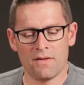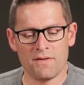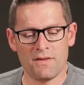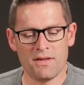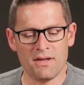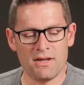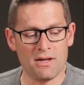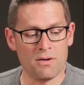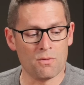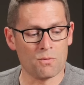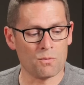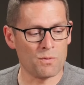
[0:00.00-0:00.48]

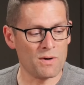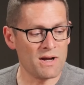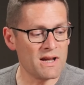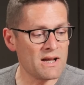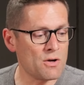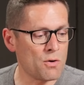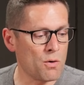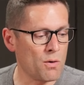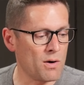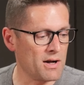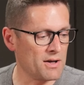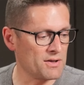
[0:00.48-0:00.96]
the
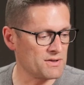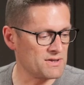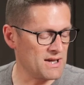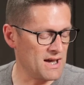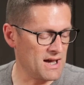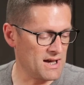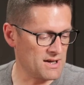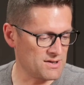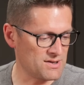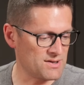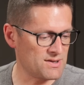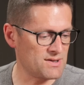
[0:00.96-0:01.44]
recoil
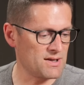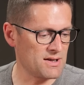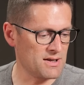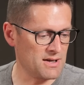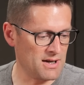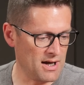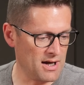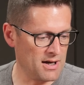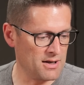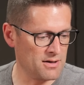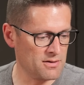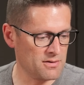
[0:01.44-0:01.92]
tests
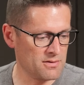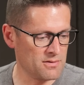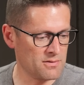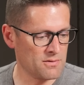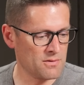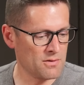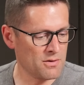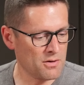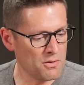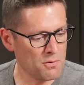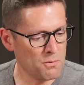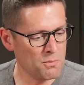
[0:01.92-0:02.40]
again
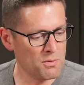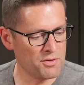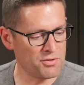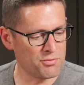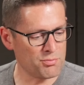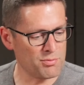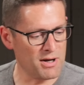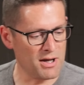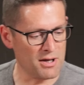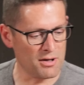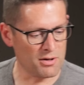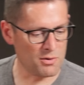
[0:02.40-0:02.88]
with
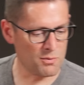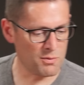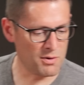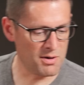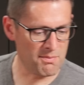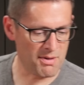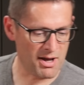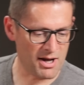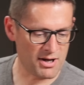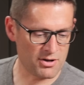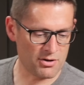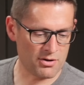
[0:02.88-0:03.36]
300
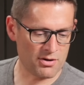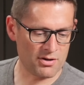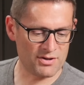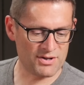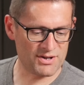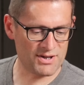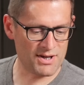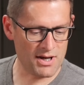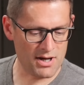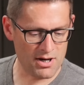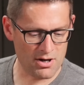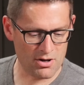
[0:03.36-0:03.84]
Win Mag. You can
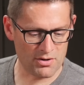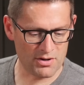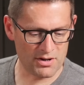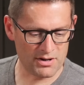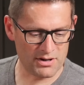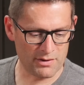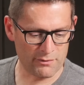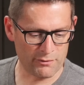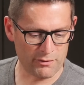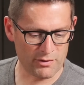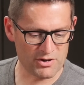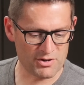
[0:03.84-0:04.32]
see here
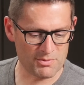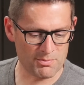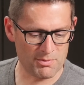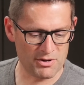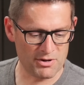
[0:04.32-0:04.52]
the difference